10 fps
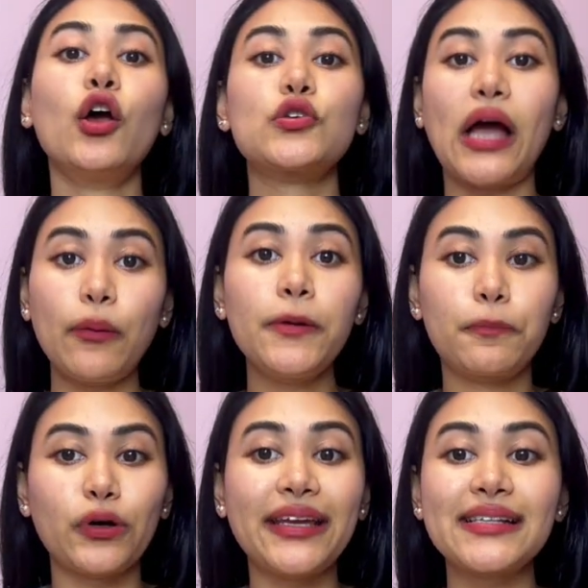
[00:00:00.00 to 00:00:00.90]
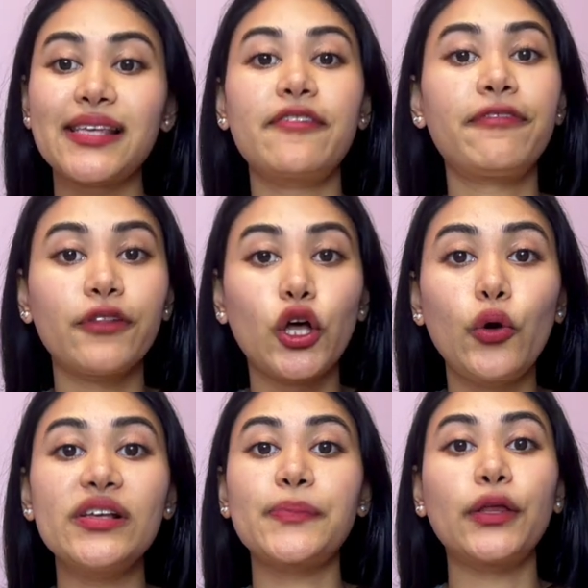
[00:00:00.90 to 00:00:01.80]
so I would break and say flow
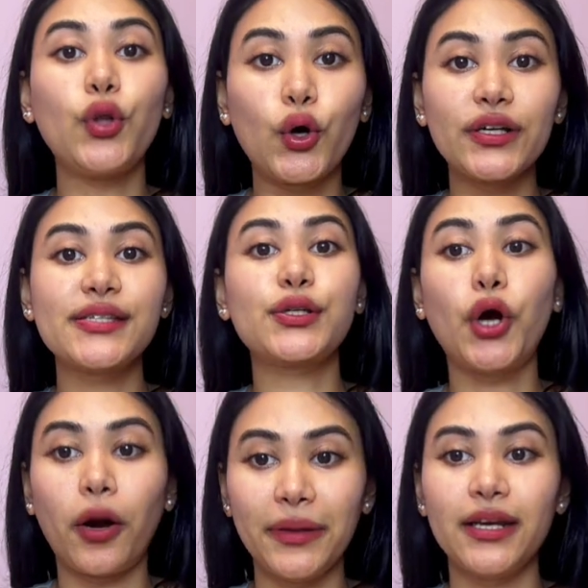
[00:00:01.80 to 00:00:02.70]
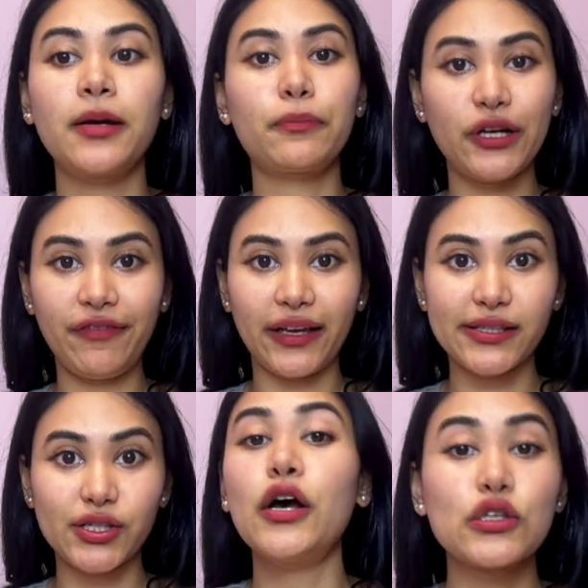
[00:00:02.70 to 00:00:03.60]
is my longest common prefix.